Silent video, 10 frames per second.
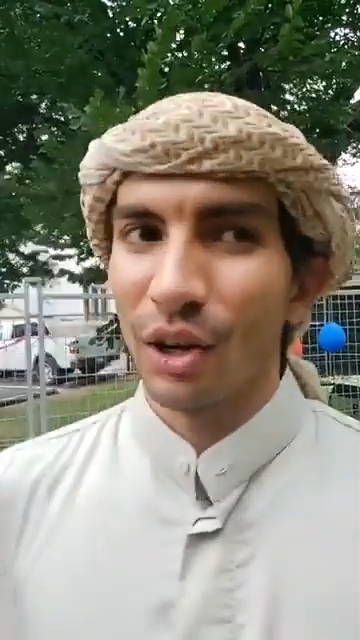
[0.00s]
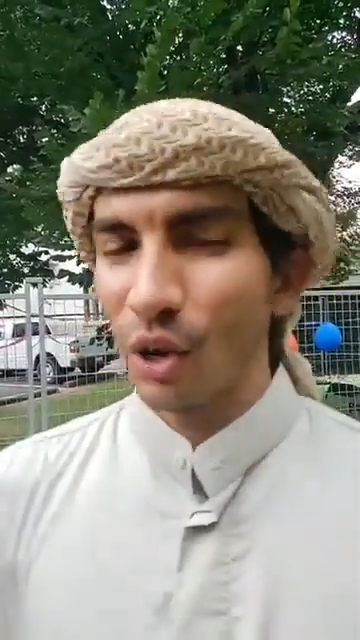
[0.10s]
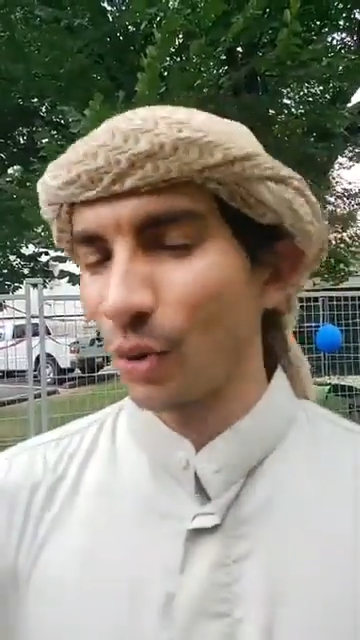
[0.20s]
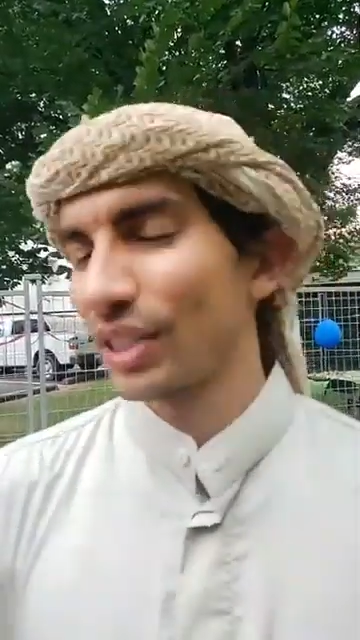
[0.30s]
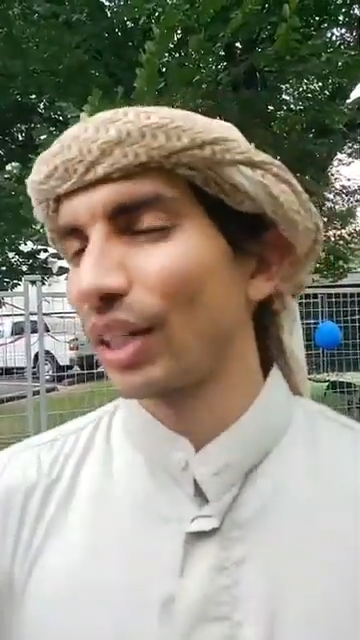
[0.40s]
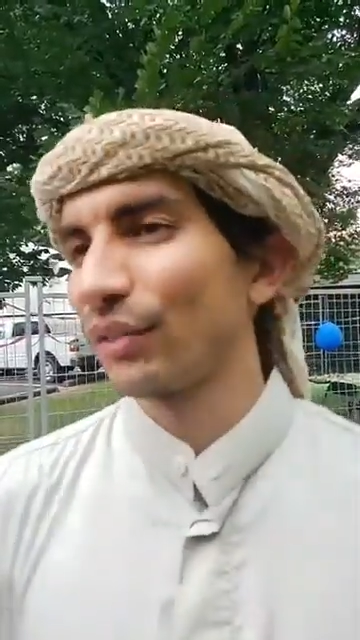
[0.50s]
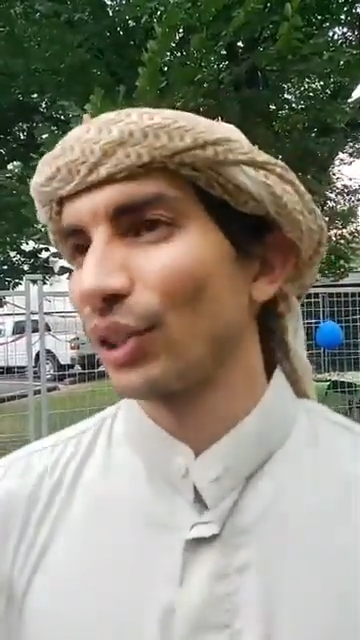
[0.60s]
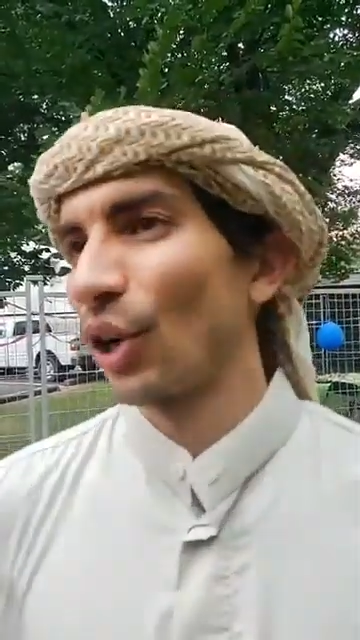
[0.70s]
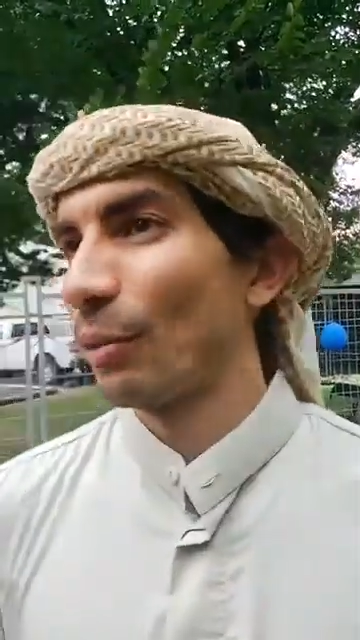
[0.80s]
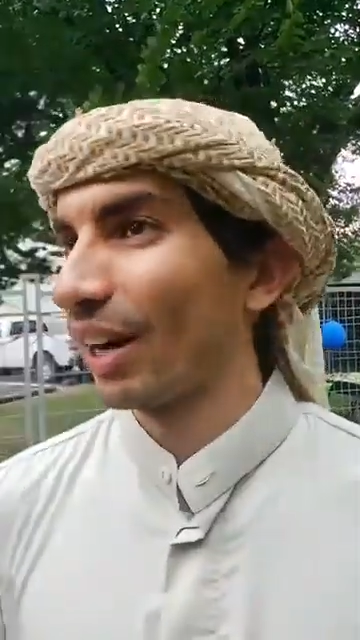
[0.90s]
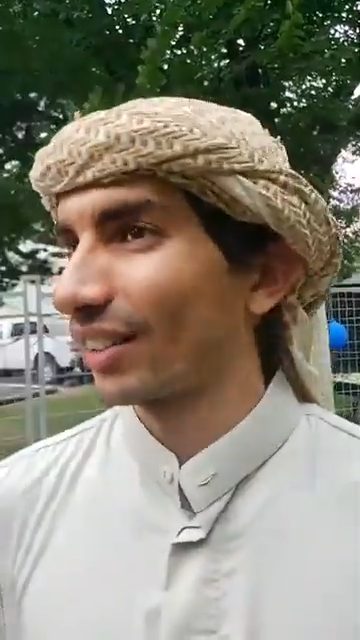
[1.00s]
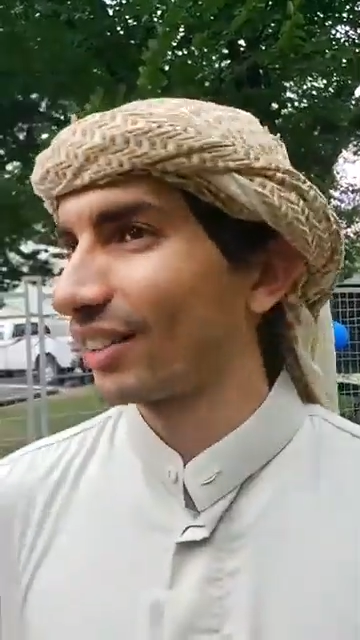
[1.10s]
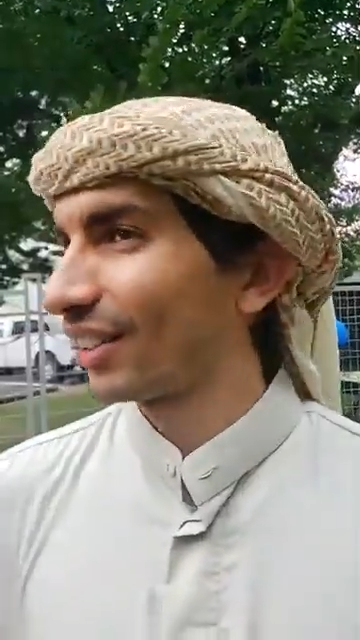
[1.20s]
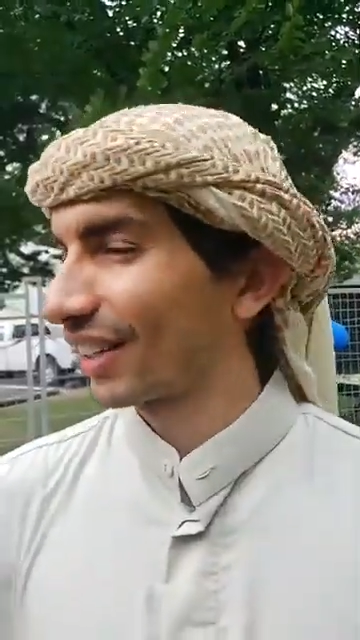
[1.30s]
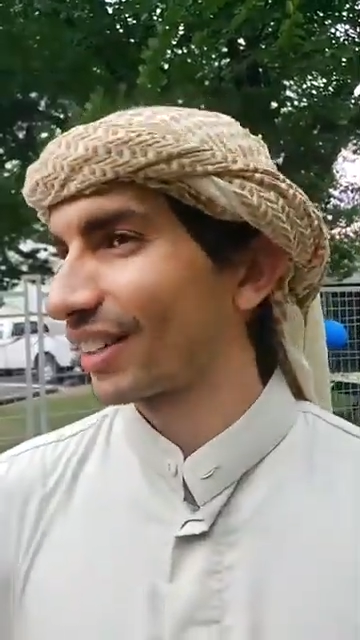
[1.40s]
it was tough to go back
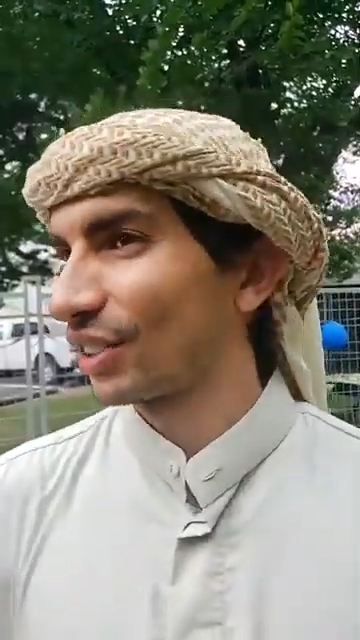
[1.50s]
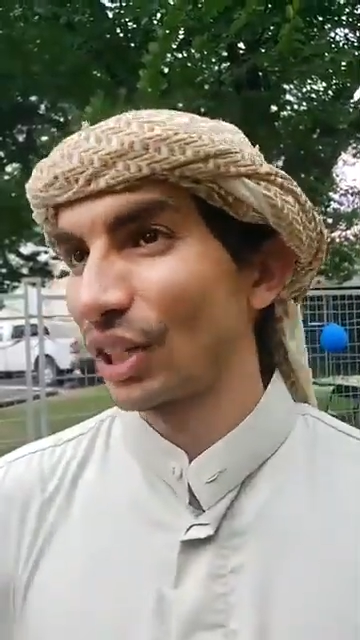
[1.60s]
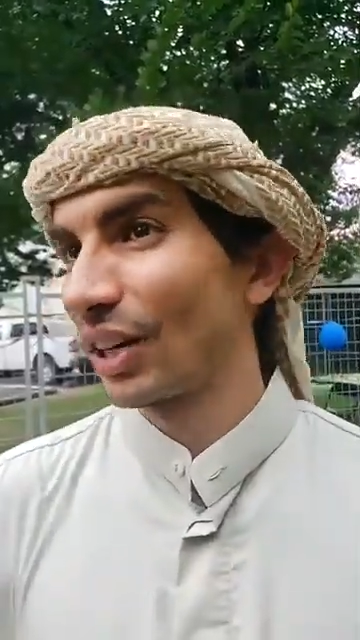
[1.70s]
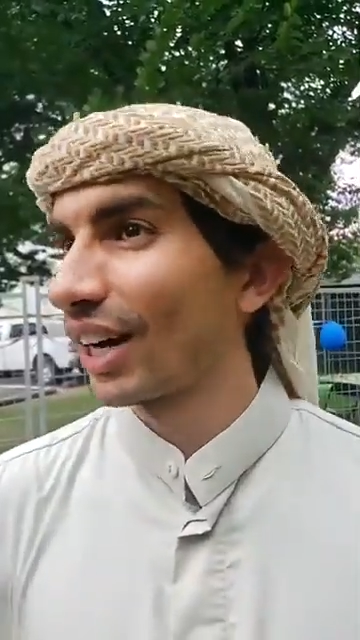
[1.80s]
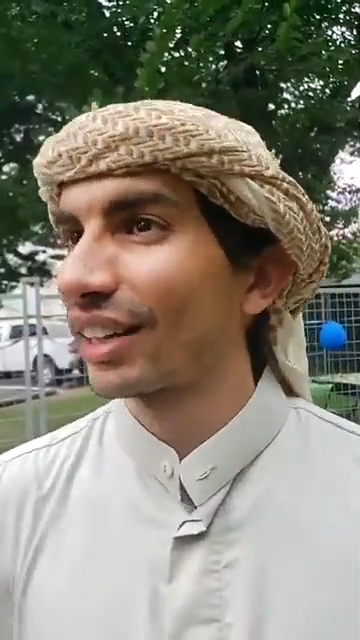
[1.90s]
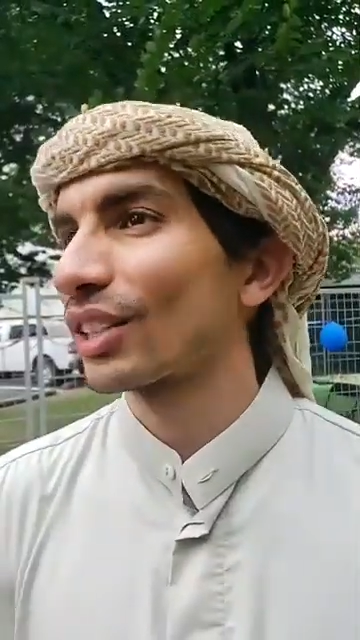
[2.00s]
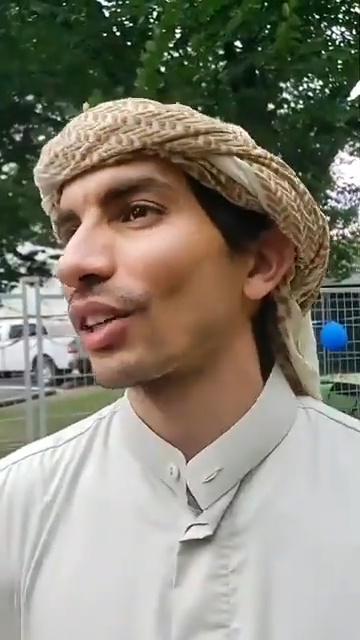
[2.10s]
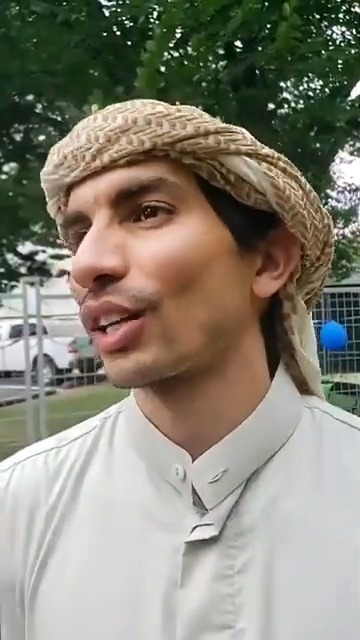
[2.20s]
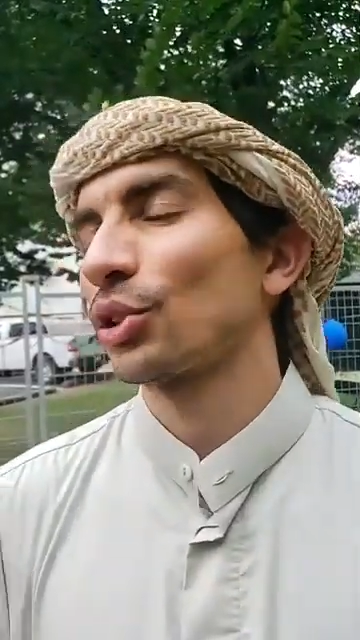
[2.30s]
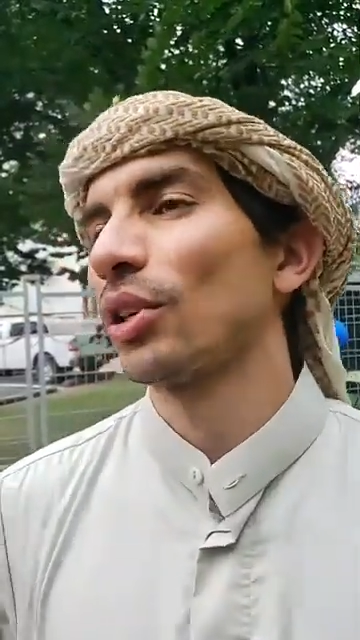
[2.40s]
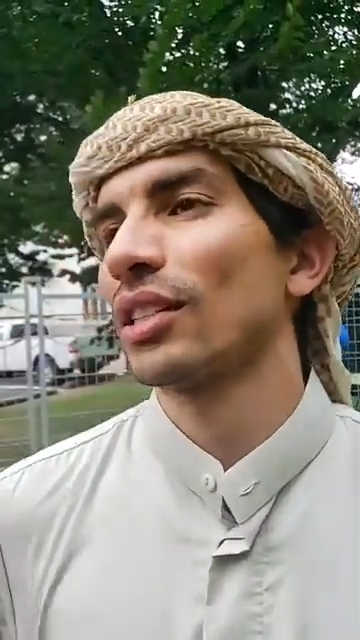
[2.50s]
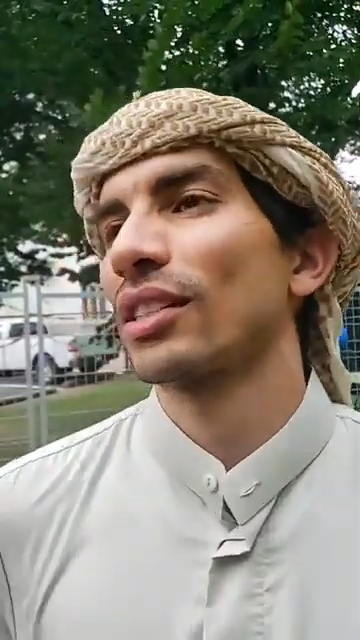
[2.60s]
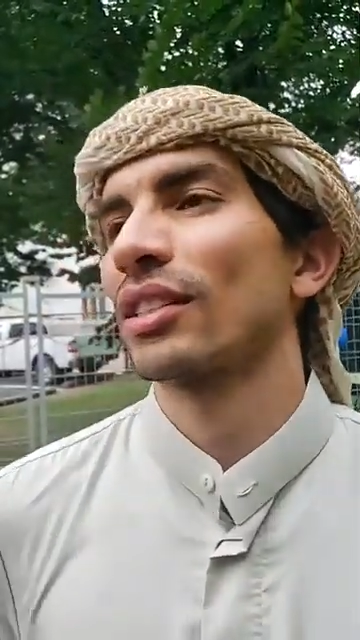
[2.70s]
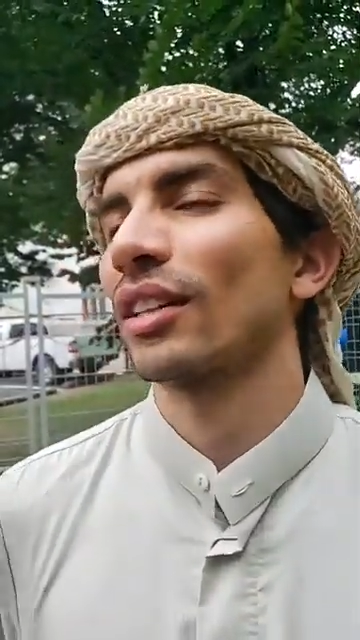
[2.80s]
to Iraq. That's not a choice.